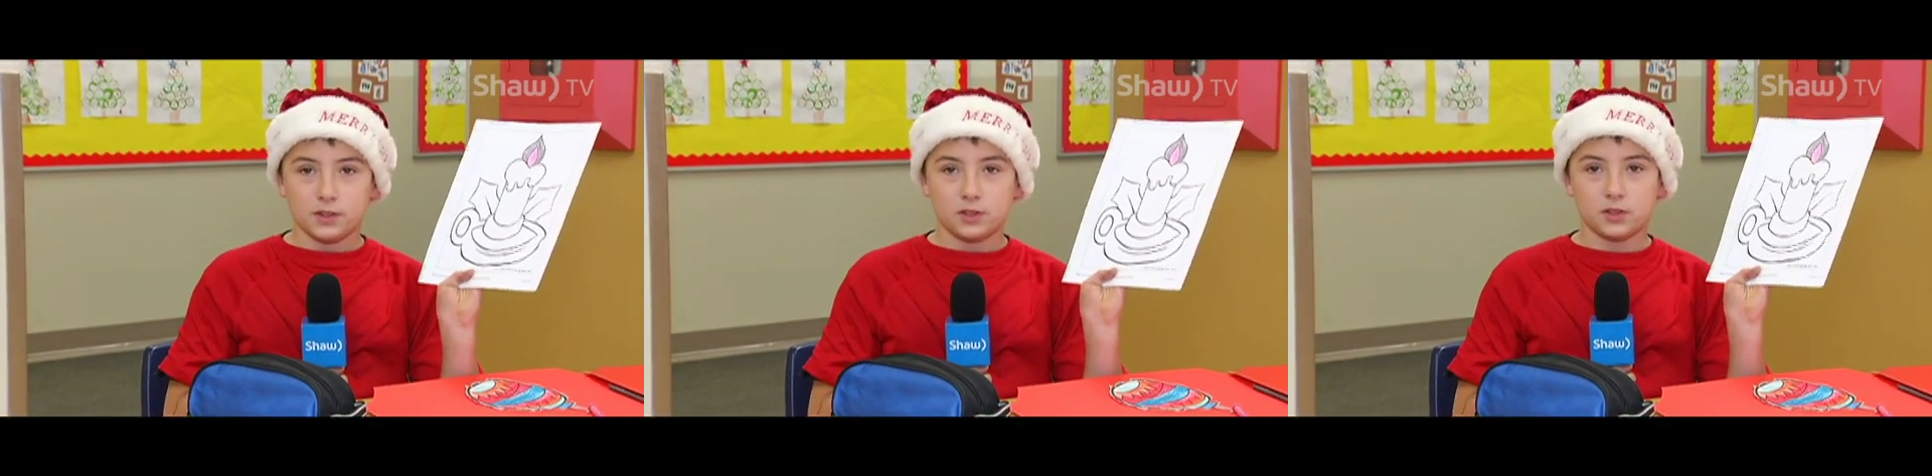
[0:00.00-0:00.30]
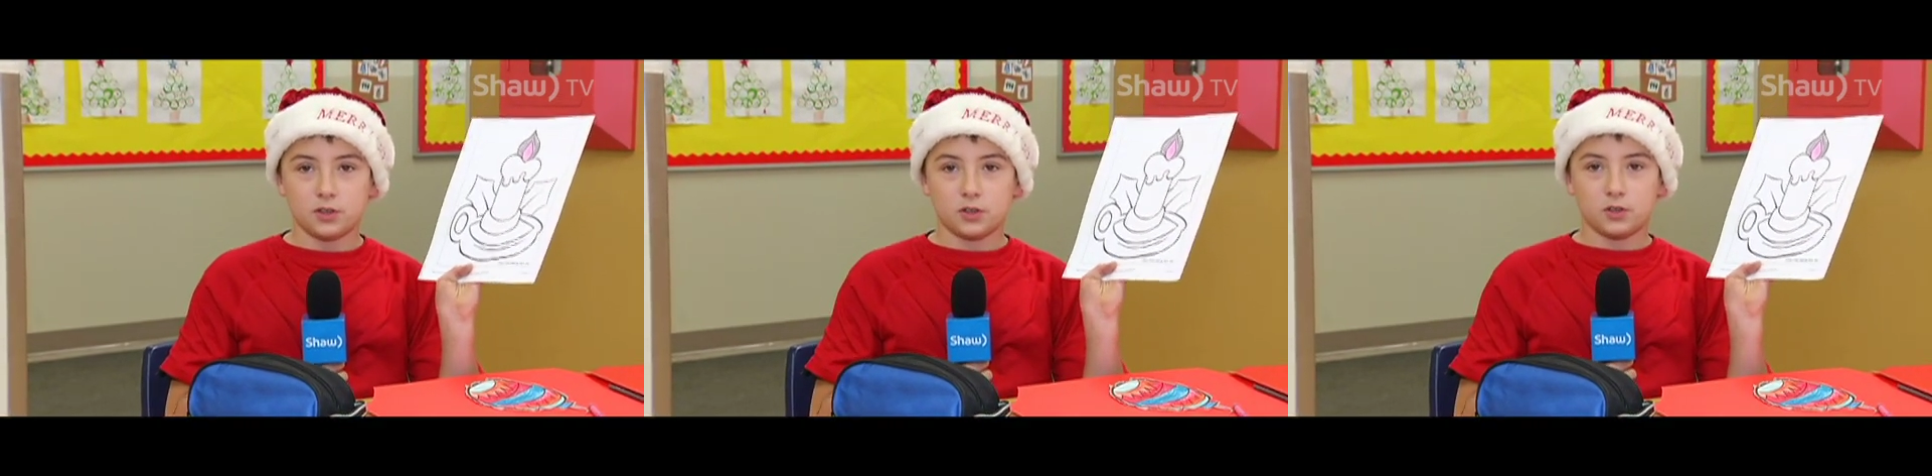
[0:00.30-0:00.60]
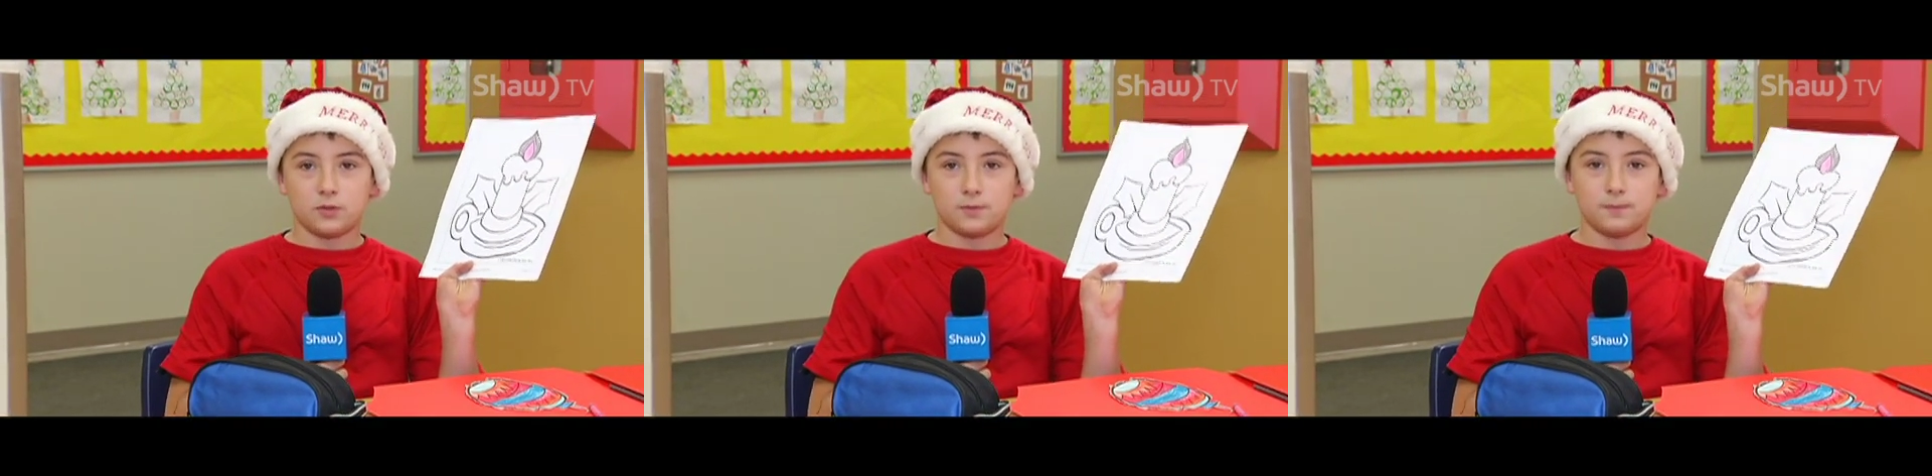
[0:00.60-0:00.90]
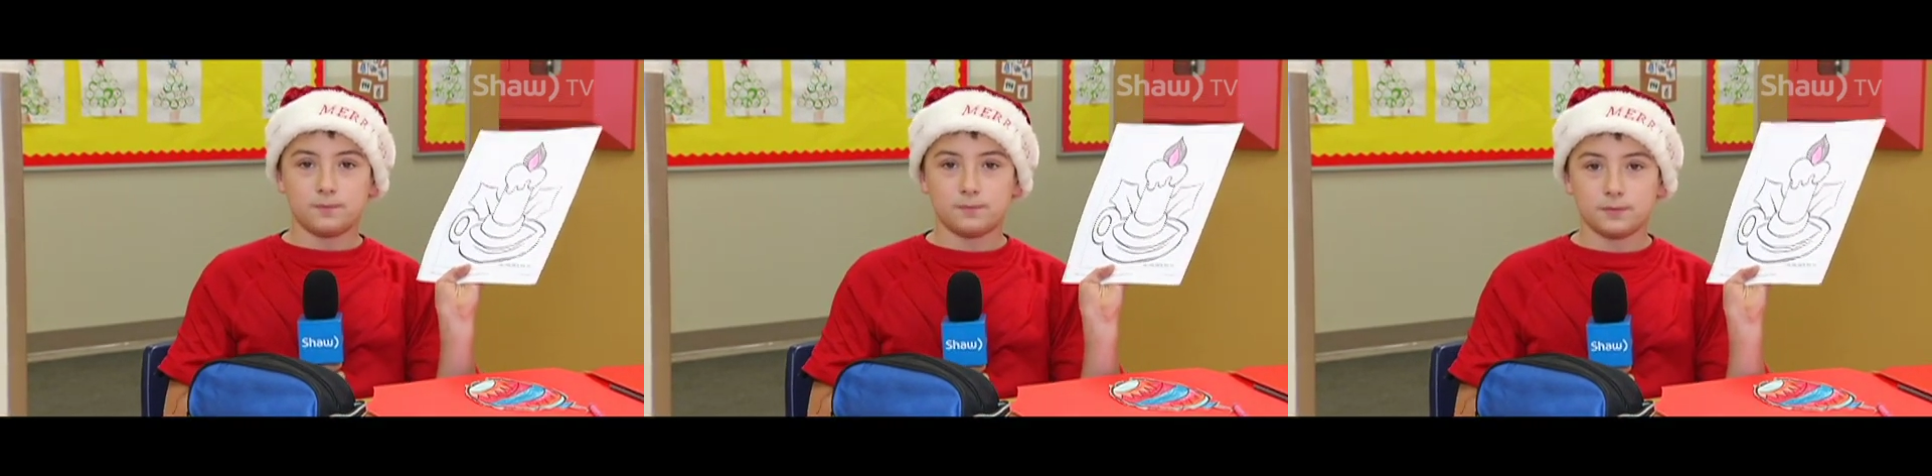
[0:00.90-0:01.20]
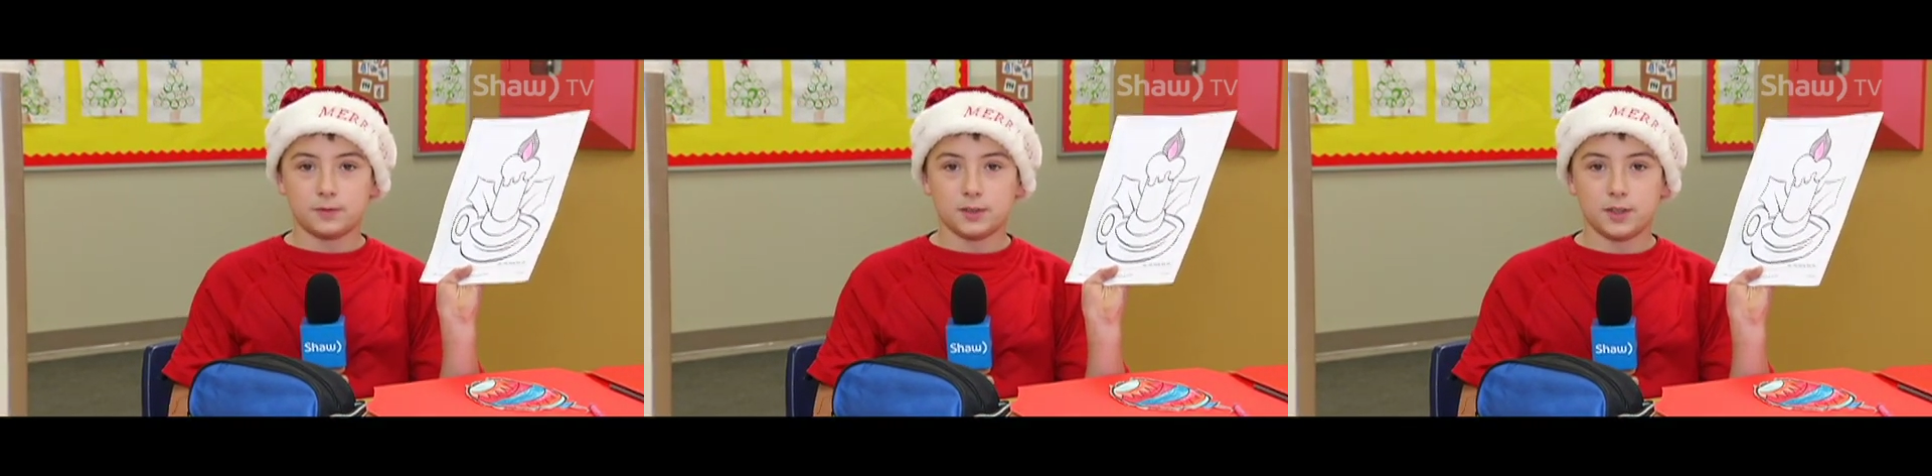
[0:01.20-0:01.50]
So,
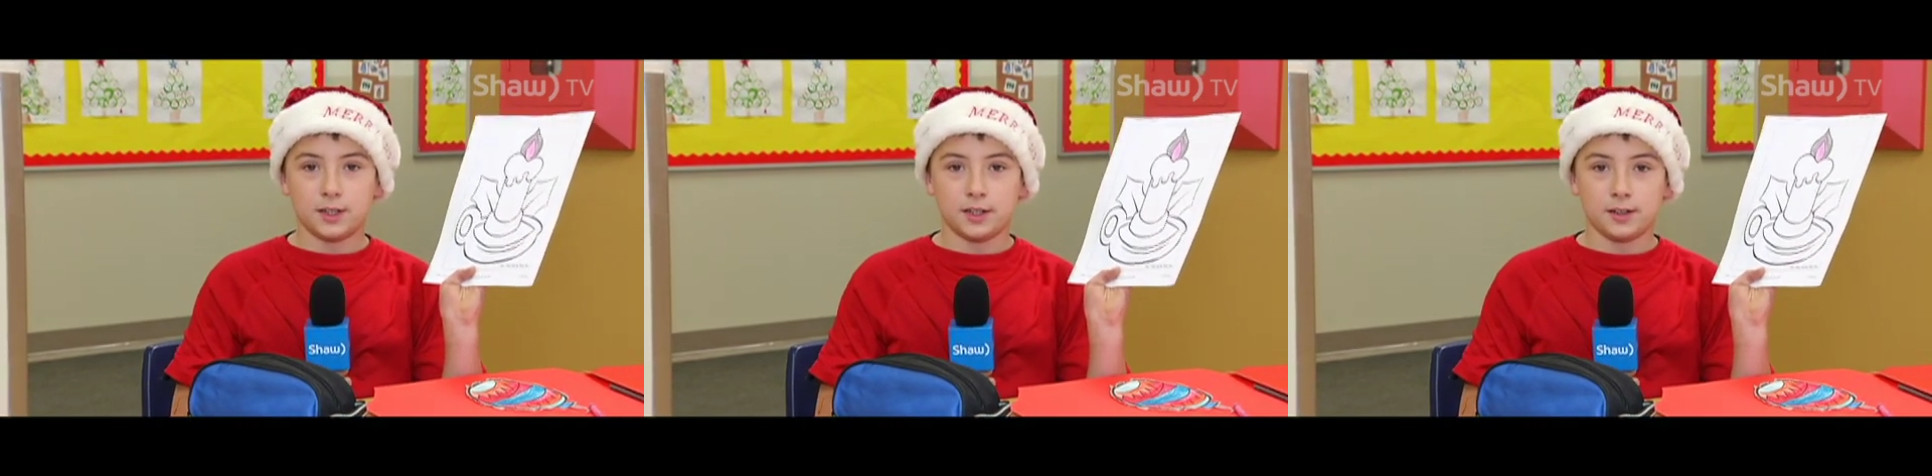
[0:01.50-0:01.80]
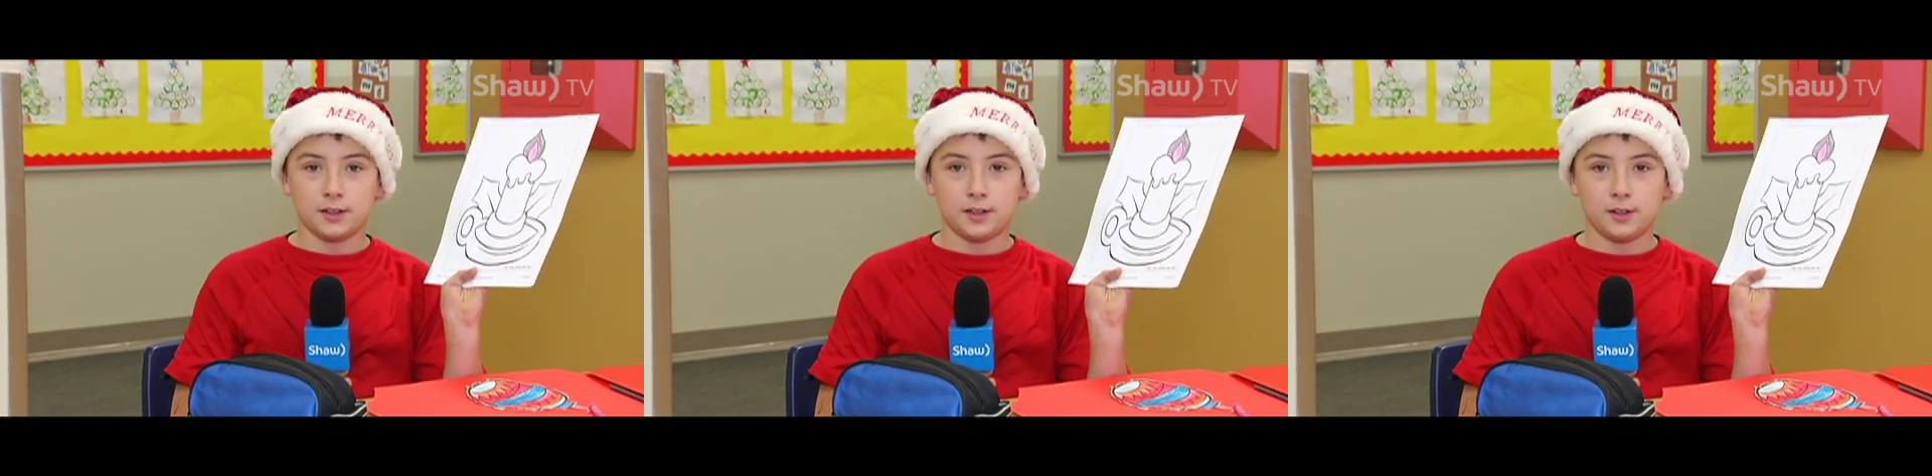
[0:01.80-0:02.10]
and